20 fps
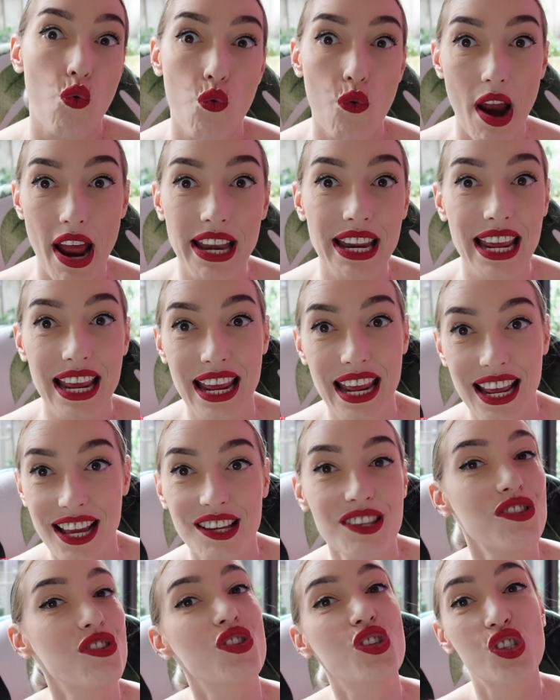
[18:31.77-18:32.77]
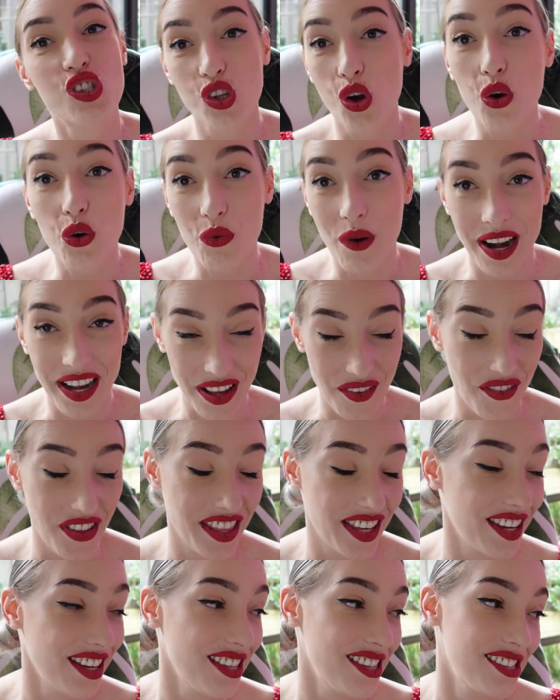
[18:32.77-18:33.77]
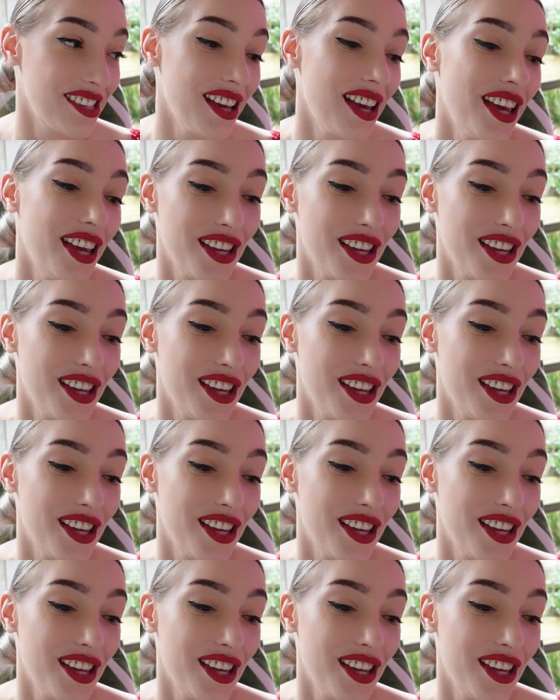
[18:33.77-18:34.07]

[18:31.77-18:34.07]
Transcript: ready, so ready for this.